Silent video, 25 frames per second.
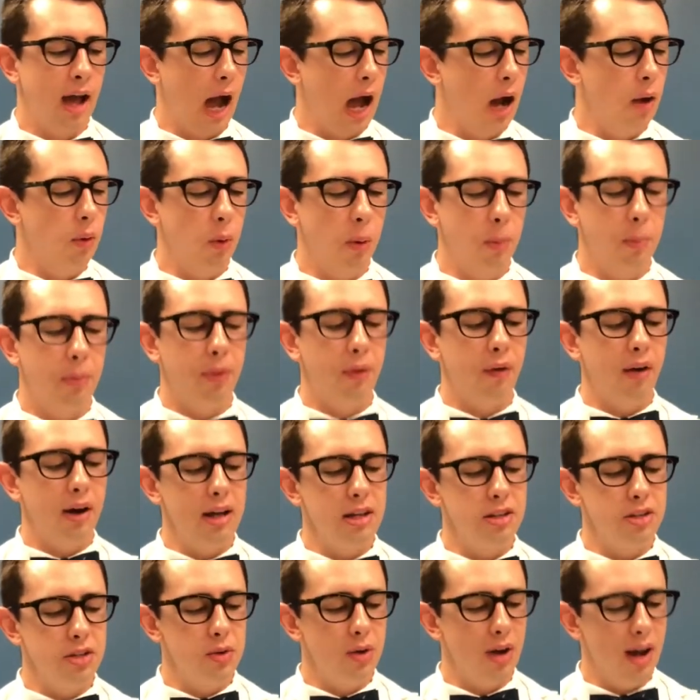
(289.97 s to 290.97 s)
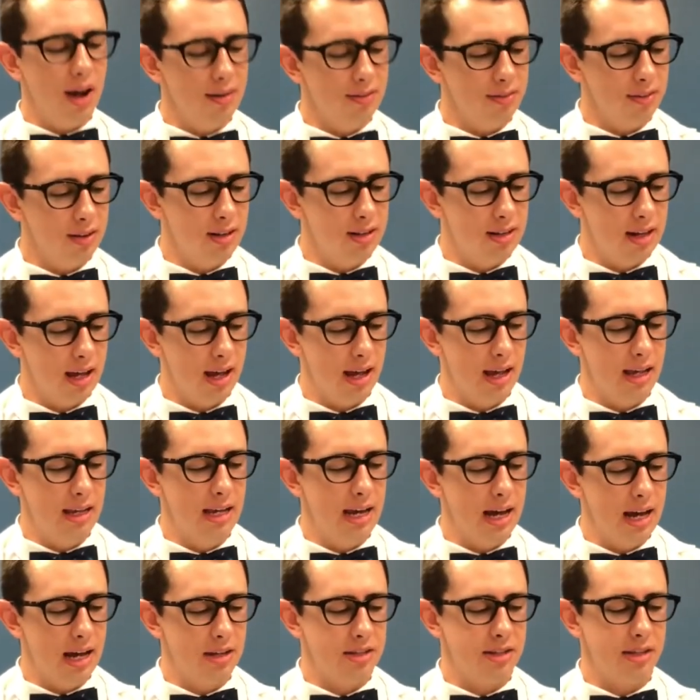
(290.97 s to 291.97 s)
I will praise you every day.
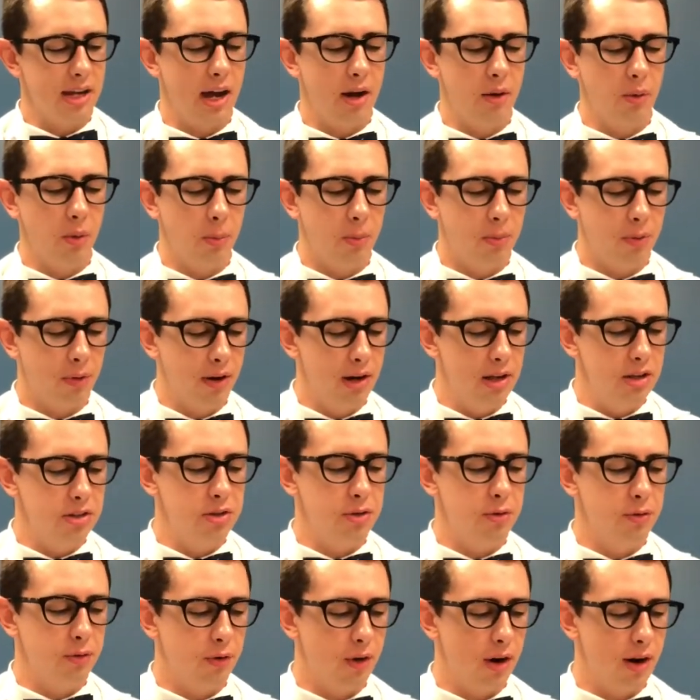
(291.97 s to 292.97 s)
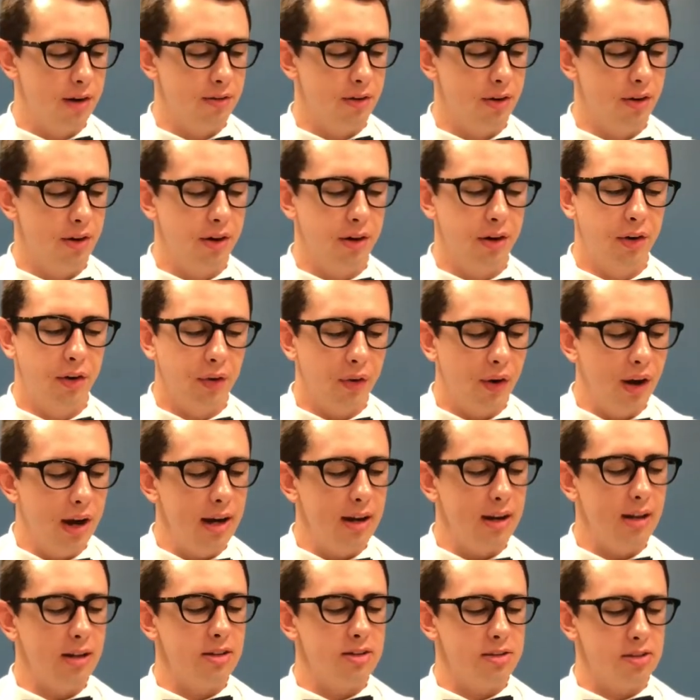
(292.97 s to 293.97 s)
Yes, I will praise you forever.
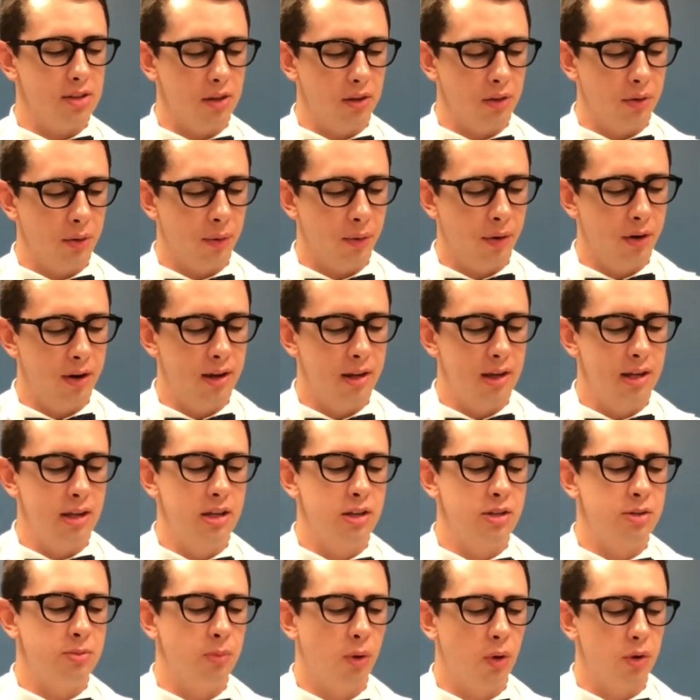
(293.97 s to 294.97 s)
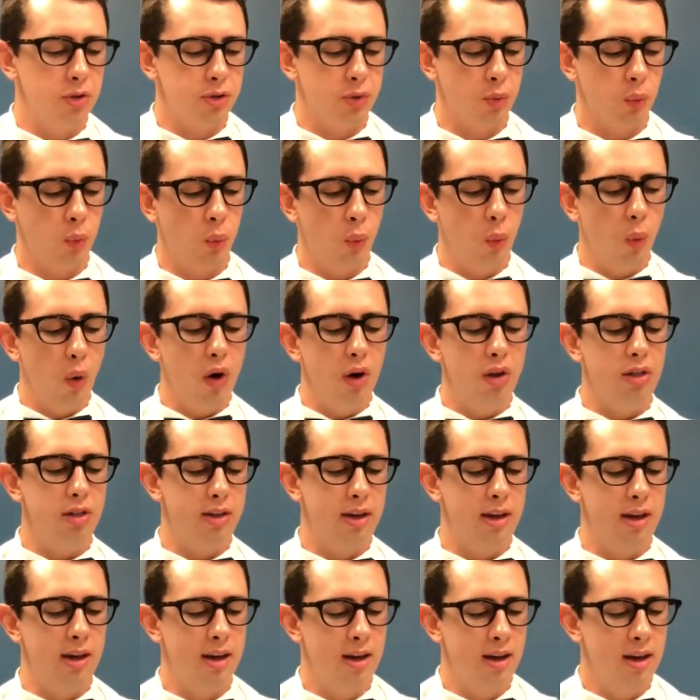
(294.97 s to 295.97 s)
Great is the Lord, he is most
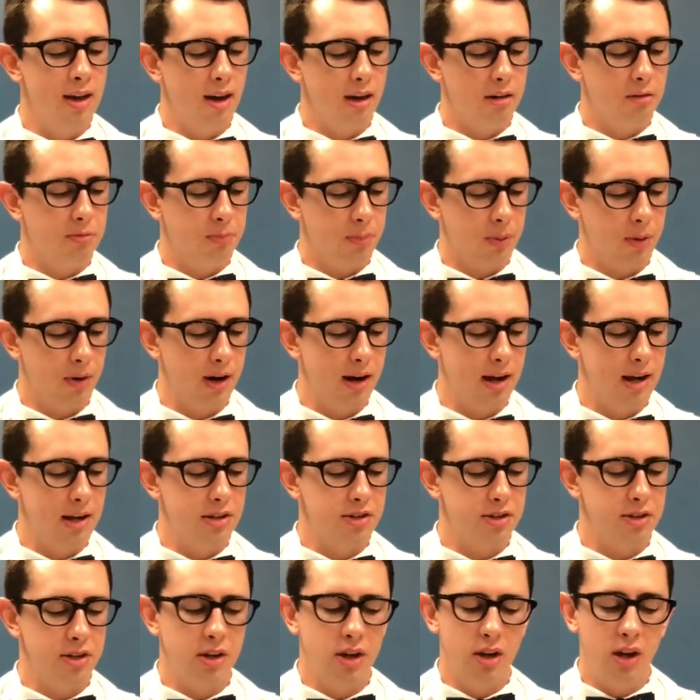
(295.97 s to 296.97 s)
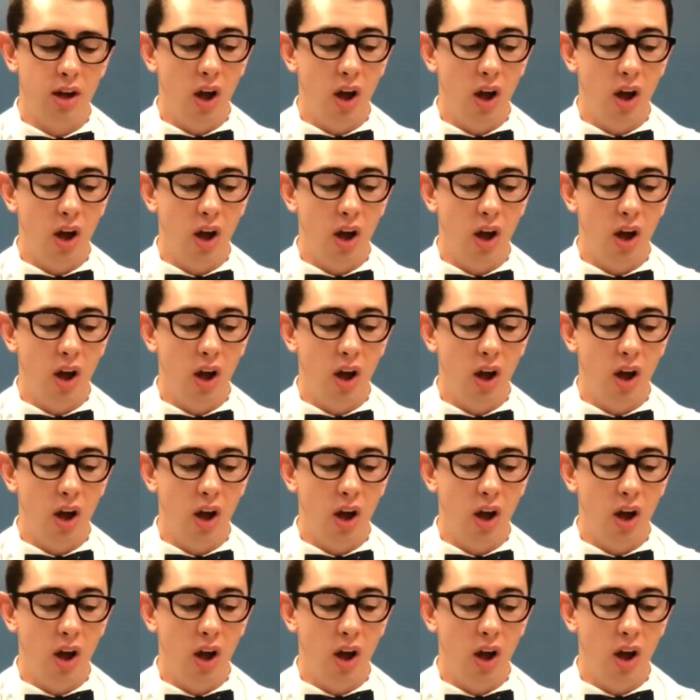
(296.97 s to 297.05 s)
worthy of praise.